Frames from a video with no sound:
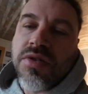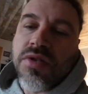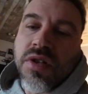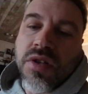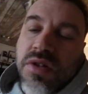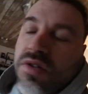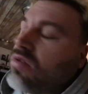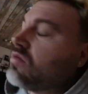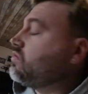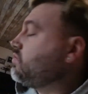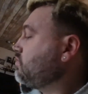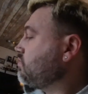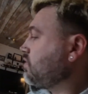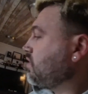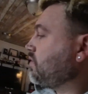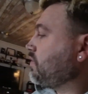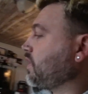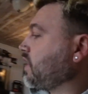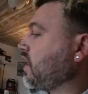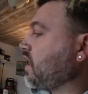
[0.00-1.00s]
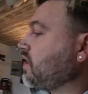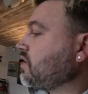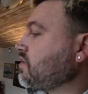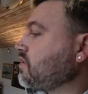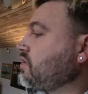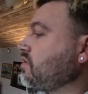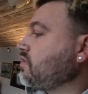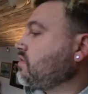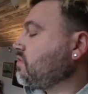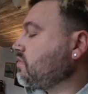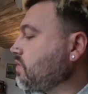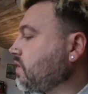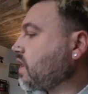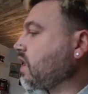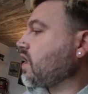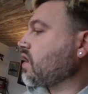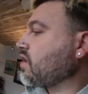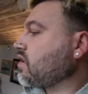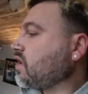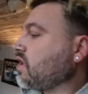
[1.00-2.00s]
So, what do we gotta do? We
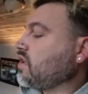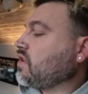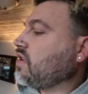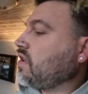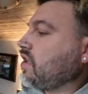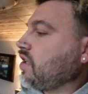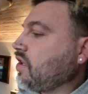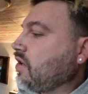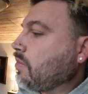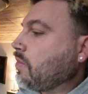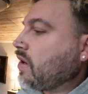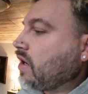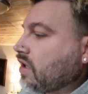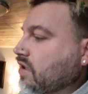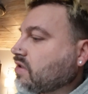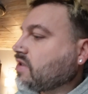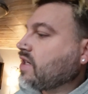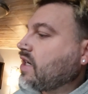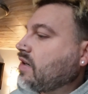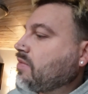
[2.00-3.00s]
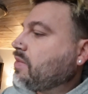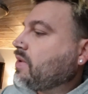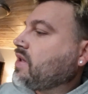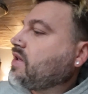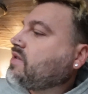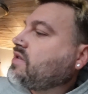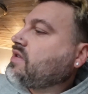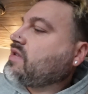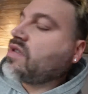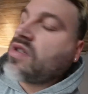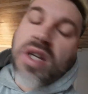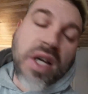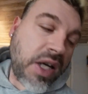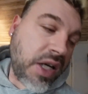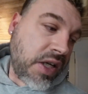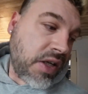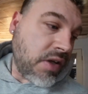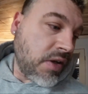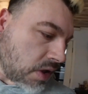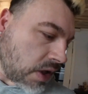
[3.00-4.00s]
gotta clean the litter box out because this
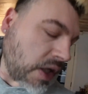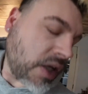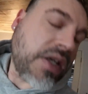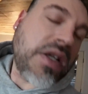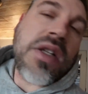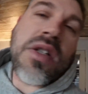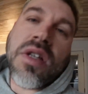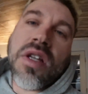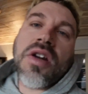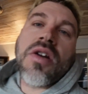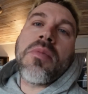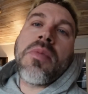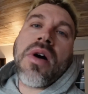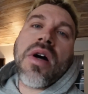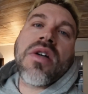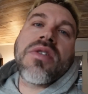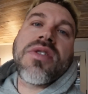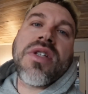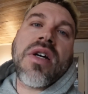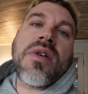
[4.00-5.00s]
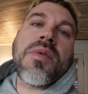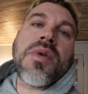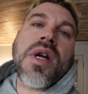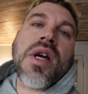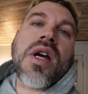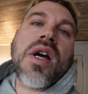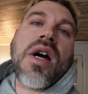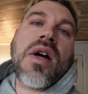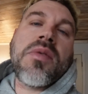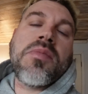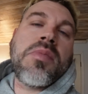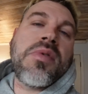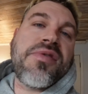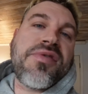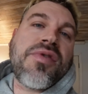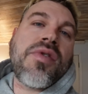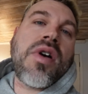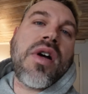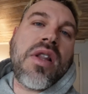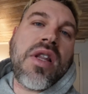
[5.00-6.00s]
guy, I cleaned the litter box out when I got,
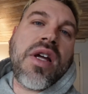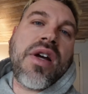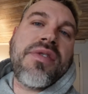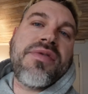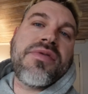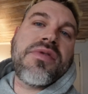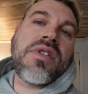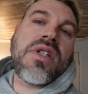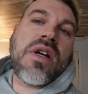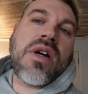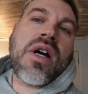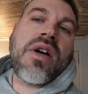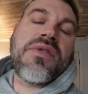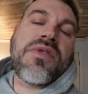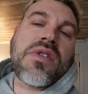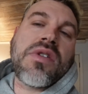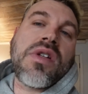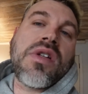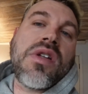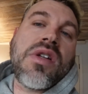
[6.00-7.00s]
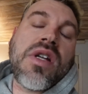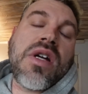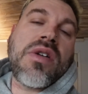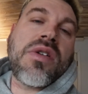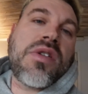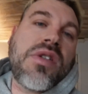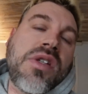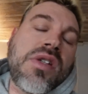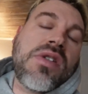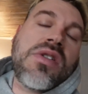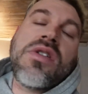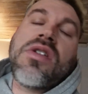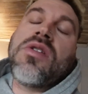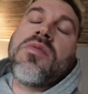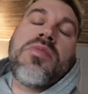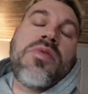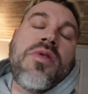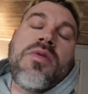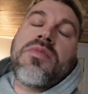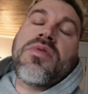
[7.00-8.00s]
before I left. Now I have to clean it out again. He
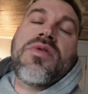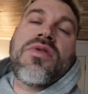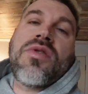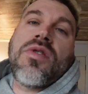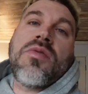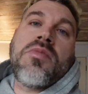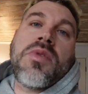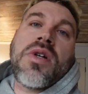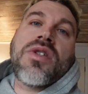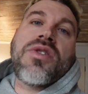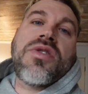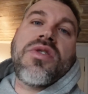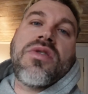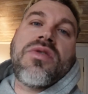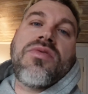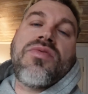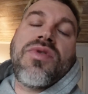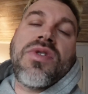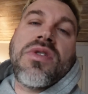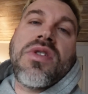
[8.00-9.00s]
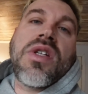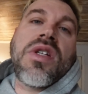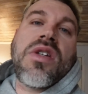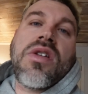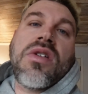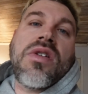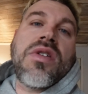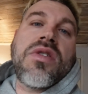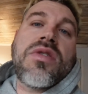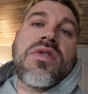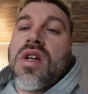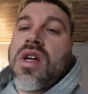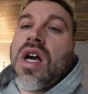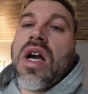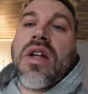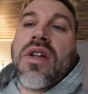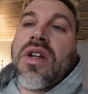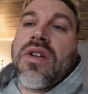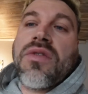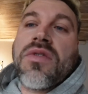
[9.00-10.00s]
poops so much, it's ridiculous.
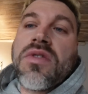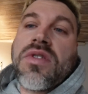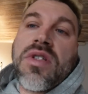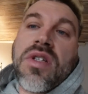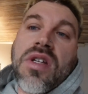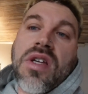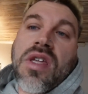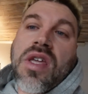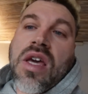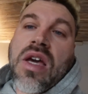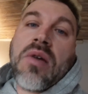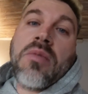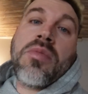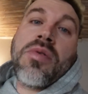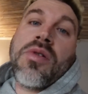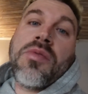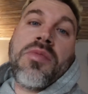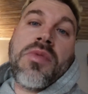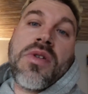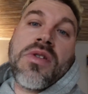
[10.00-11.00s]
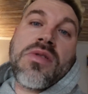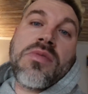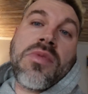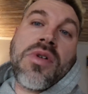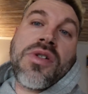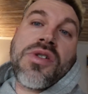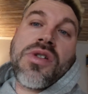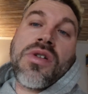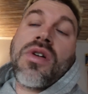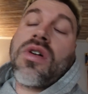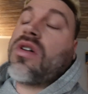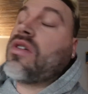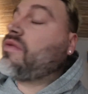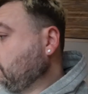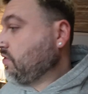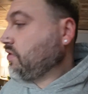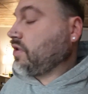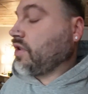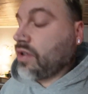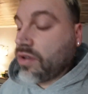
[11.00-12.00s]
I never seen a cat poop this much at all.
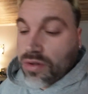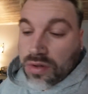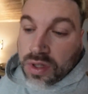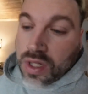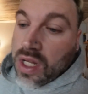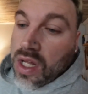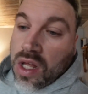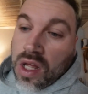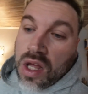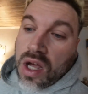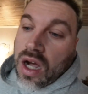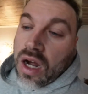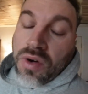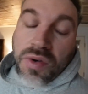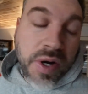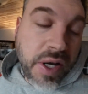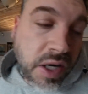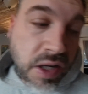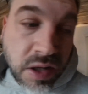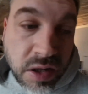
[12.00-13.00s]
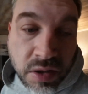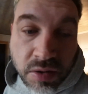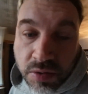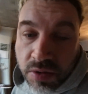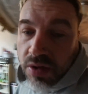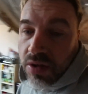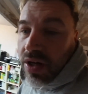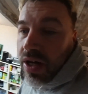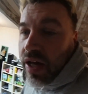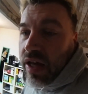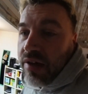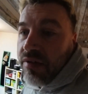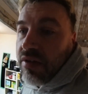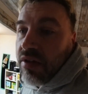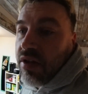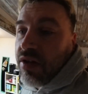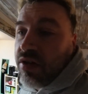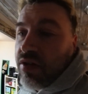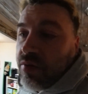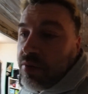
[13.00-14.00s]
So, I ran out of, well, I have a
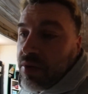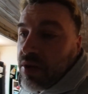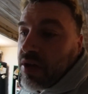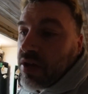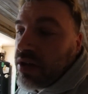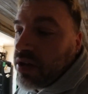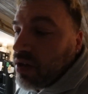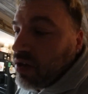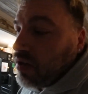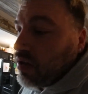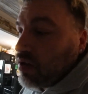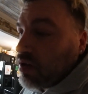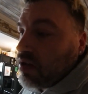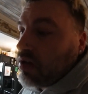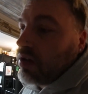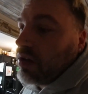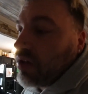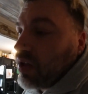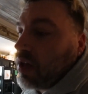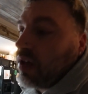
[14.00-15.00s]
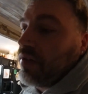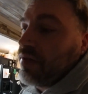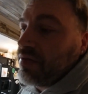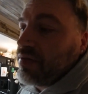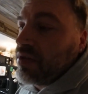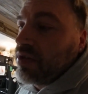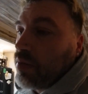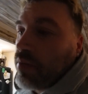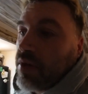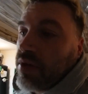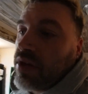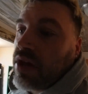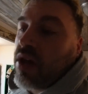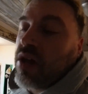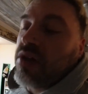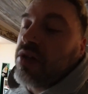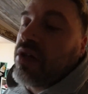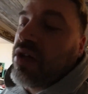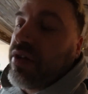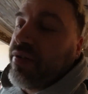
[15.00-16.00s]
little bit of kitty litter left, but not
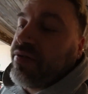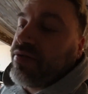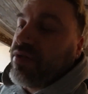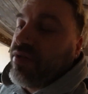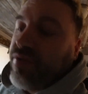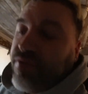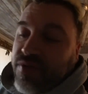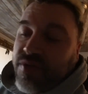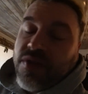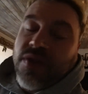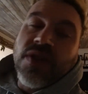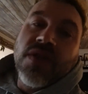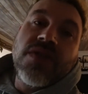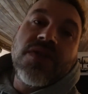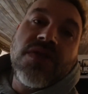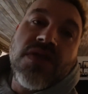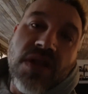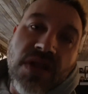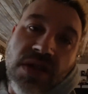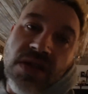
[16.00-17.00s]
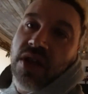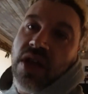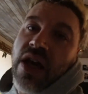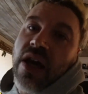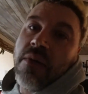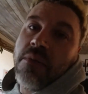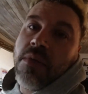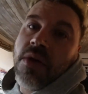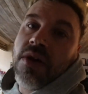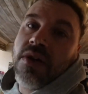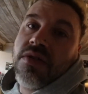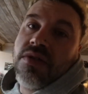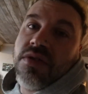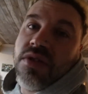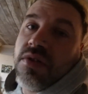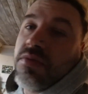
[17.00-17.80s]
enough to fill his uh, cat box